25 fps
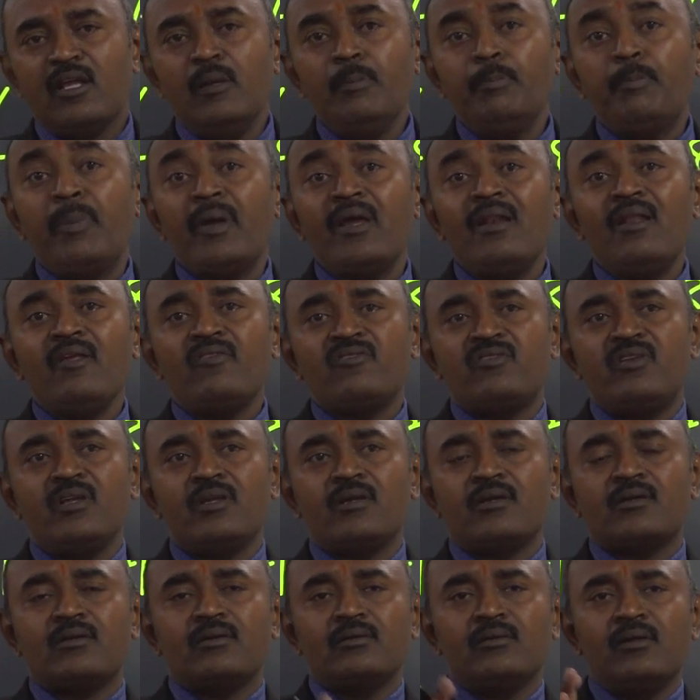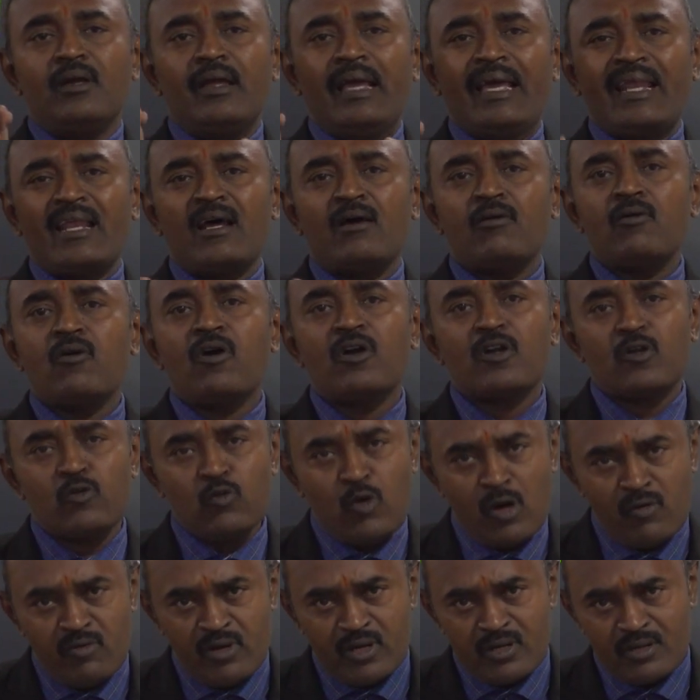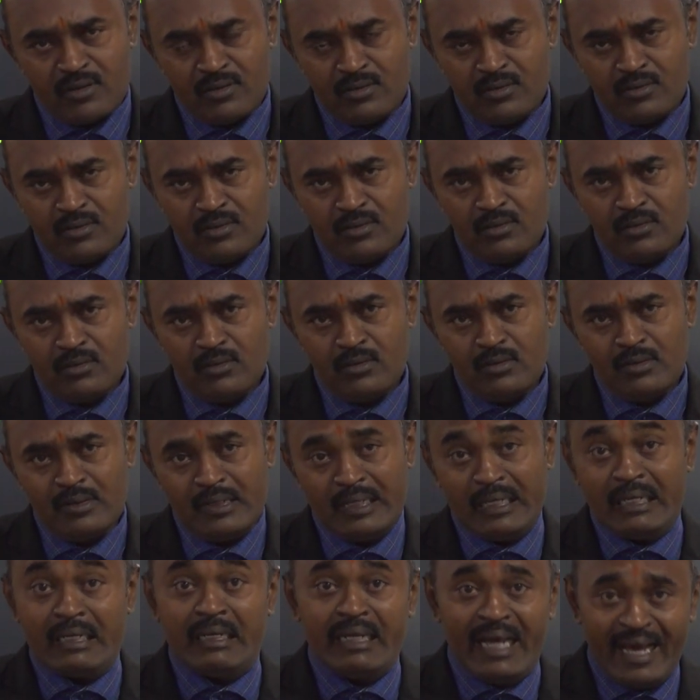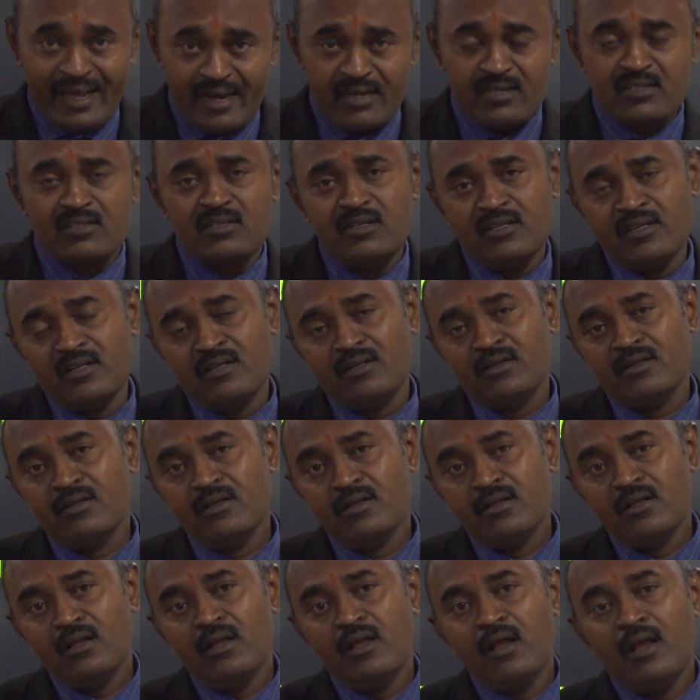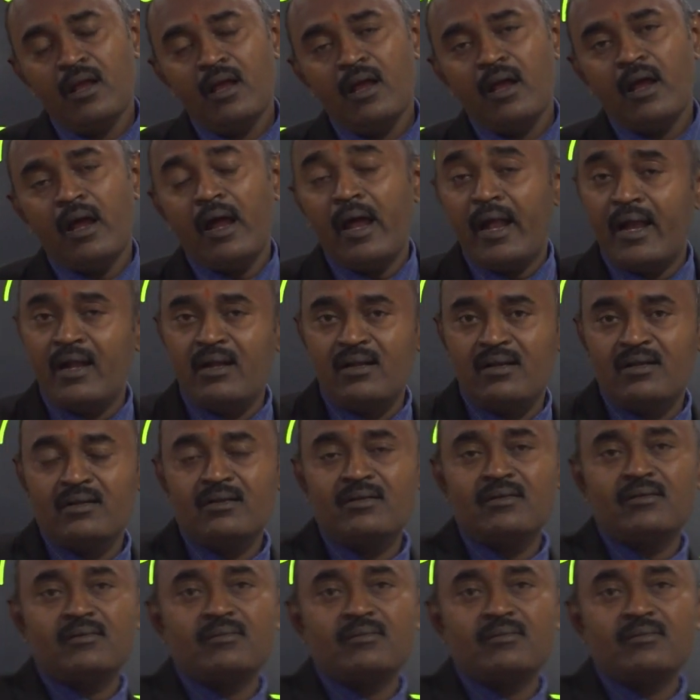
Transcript: imperialistic era got over directly and